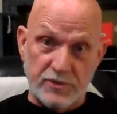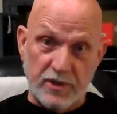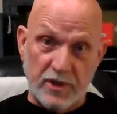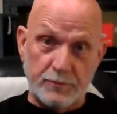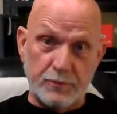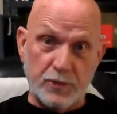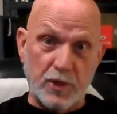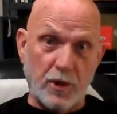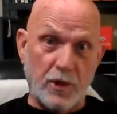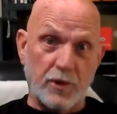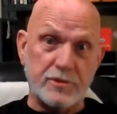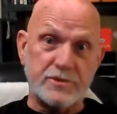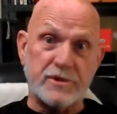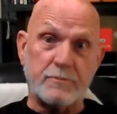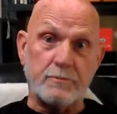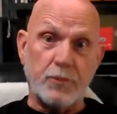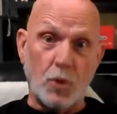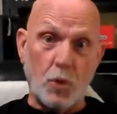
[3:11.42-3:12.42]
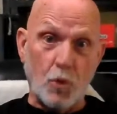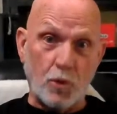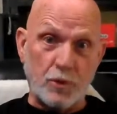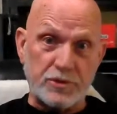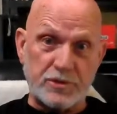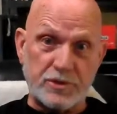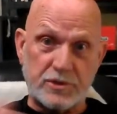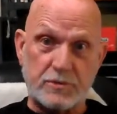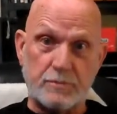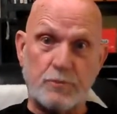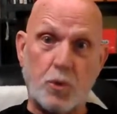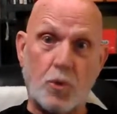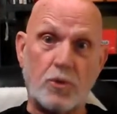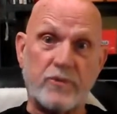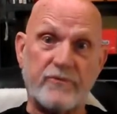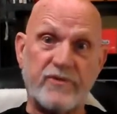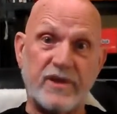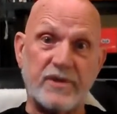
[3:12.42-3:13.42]
shipyards and ports,
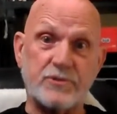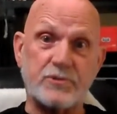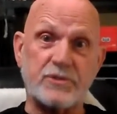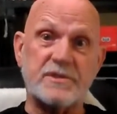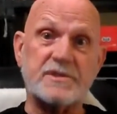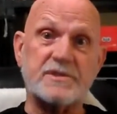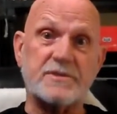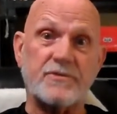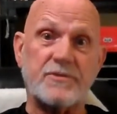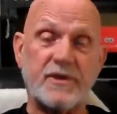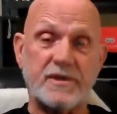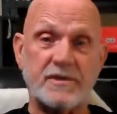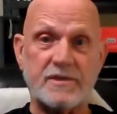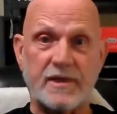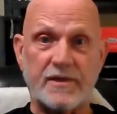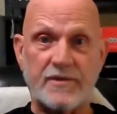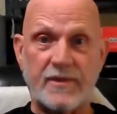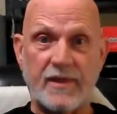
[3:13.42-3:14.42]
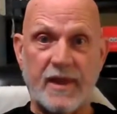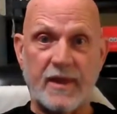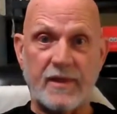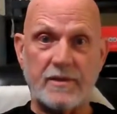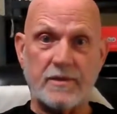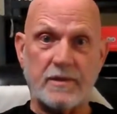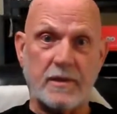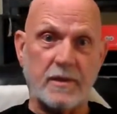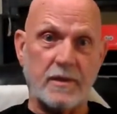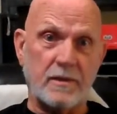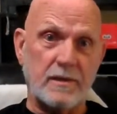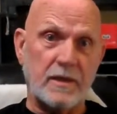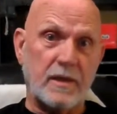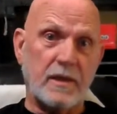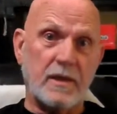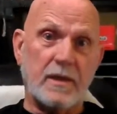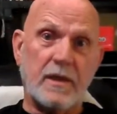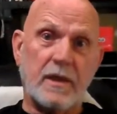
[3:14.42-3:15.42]
port of entries and things like that,
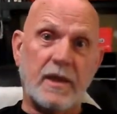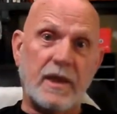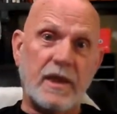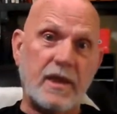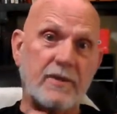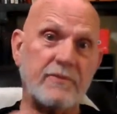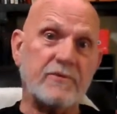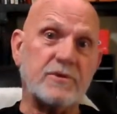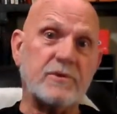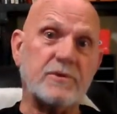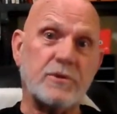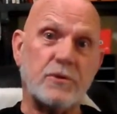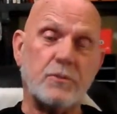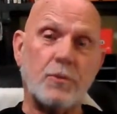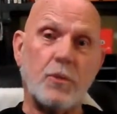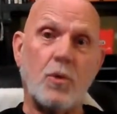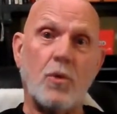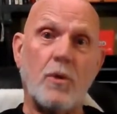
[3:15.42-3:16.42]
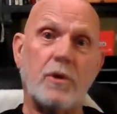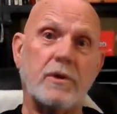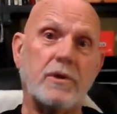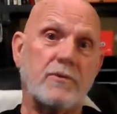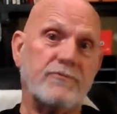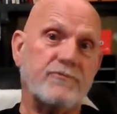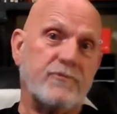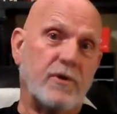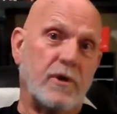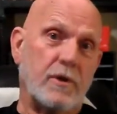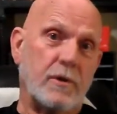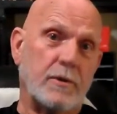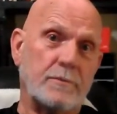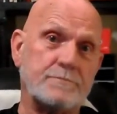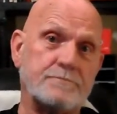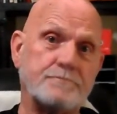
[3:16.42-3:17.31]
even to the point of